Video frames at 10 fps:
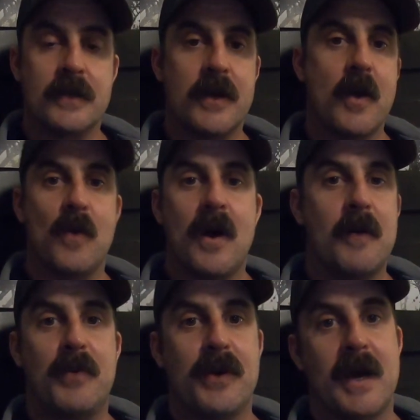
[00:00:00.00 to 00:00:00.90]
don't know
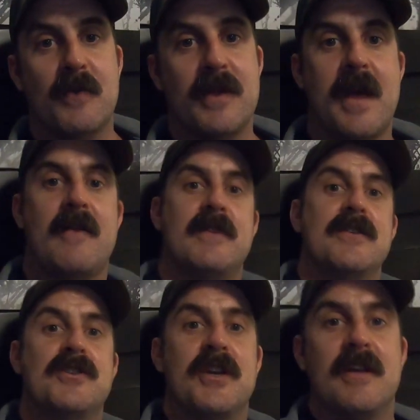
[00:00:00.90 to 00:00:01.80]
why I put up with
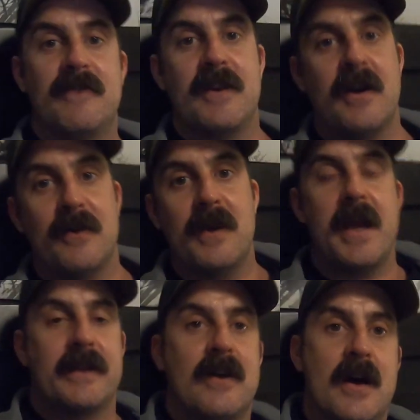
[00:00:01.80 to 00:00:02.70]
having shitty VL
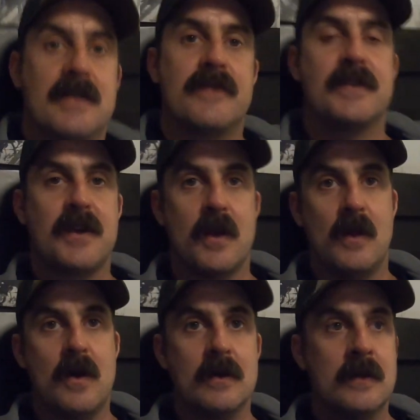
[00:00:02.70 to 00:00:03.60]
headlights for so
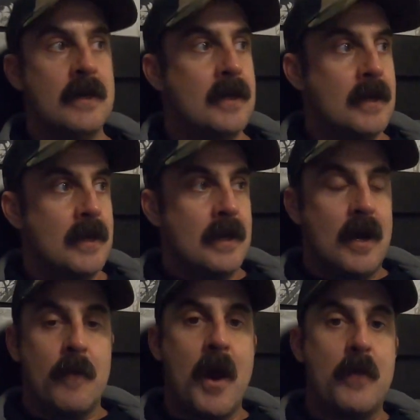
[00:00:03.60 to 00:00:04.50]
long.
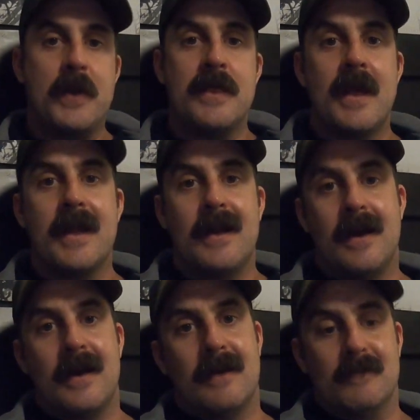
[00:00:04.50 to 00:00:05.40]
I'm hoping
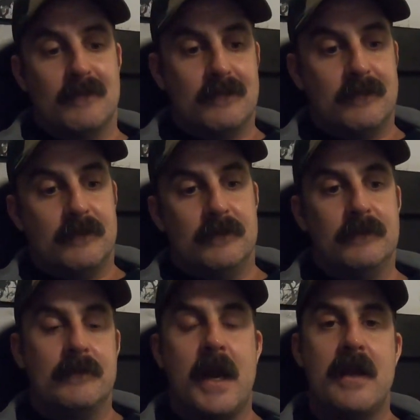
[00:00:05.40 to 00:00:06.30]
that
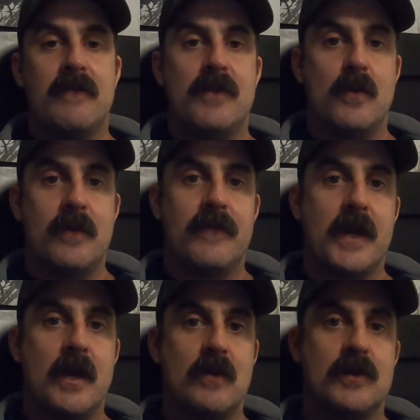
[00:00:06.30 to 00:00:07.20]
any of you with
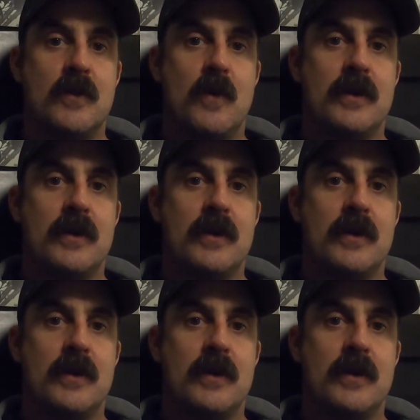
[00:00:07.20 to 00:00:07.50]
VLs who